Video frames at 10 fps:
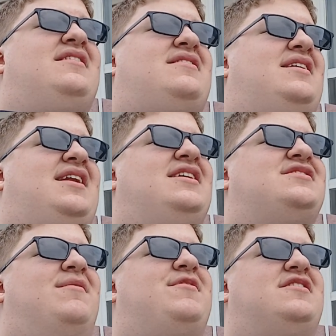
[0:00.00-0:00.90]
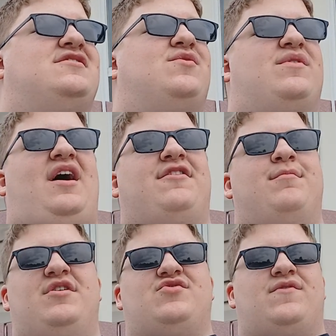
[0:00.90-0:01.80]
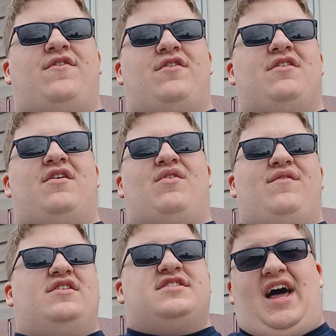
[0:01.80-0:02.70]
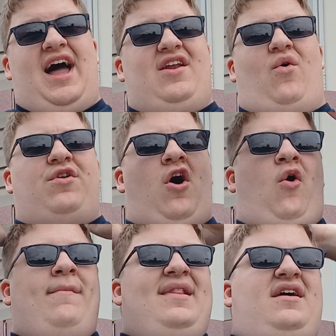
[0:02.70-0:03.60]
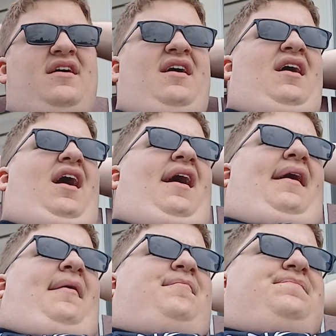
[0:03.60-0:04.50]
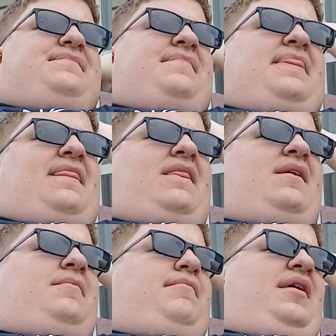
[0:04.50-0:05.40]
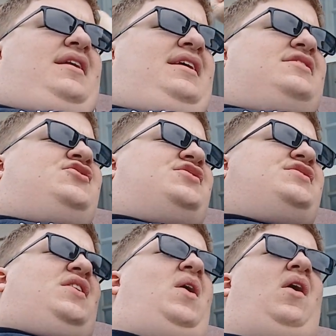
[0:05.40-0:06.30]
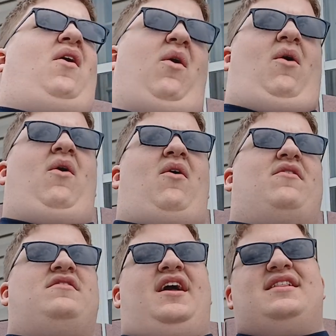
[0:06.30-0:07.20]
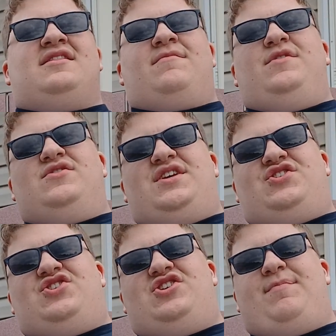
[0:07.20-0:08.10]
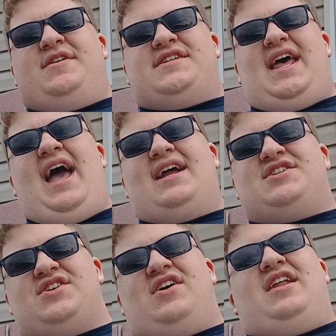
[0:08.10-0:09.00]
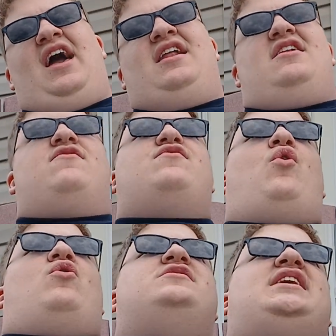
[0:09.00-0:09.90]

think it has something to do with how the British refer to the rivers. I don't know. But it just, the musicianship is excellent. And it, of course,